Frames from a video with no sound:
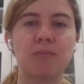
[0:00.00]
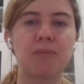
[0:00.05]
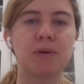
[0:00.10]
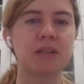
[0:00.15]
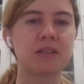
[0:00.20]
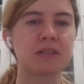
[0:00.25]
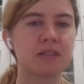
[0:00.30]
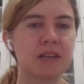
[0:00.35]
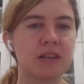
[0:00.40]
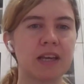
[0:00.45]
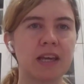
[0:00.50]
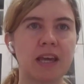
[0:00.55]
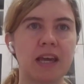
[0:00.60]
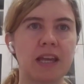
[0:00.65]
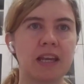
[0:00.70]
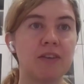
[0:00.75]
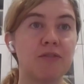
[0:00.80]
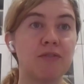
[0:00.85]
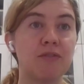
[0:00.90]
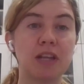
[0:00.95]
but
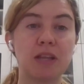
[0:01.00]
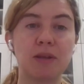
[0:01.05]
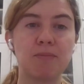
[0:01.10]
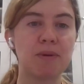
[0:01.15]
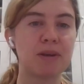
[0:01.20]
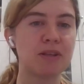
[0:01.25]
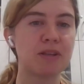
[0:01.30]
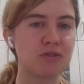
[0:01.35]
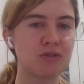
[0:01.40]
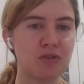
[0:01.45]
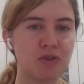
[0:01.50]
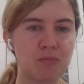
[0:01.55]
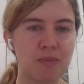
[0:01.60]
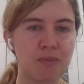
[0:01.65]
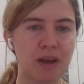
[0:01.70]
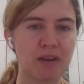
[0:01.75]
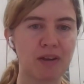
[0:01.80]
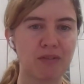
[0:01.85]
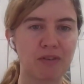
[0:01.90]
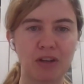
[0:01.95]
again, it really depends on your
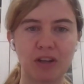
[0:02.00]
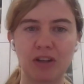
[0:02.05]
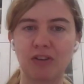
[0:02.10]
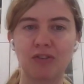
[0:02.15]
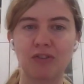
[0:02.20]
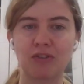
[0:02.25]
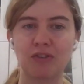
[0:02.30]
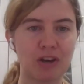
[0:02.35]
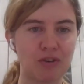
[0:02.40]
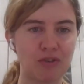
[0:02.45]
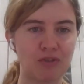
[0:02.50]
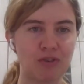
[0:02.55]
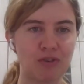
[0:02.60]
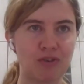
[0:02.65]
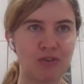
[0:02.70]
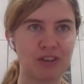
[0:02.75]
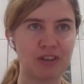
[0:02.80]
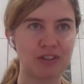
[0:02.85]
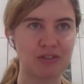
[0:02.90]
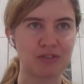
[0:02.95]
background and on
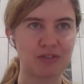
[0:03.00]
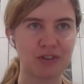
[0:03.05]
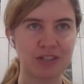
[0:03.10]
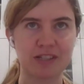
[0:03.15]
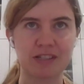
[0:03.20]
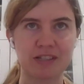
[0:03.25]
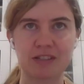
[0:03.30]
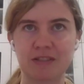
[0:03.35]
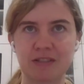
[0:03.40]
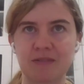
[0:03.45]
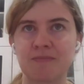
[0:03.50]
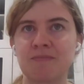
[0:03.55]
your interest.